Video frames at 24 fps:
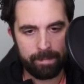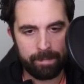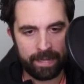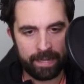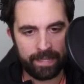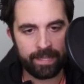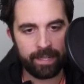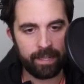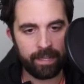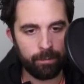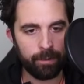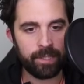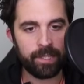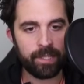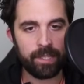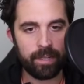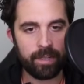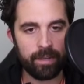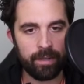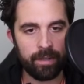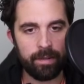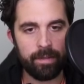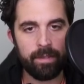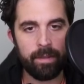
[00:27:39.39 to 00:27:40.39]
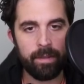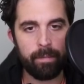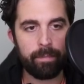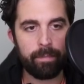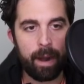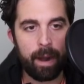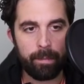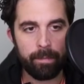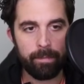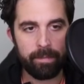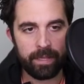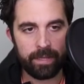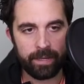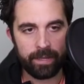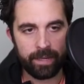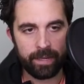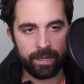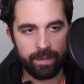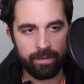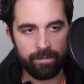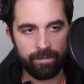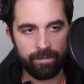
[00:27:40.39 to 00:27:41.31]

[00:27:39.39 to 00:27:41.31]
Basically, what's the probability of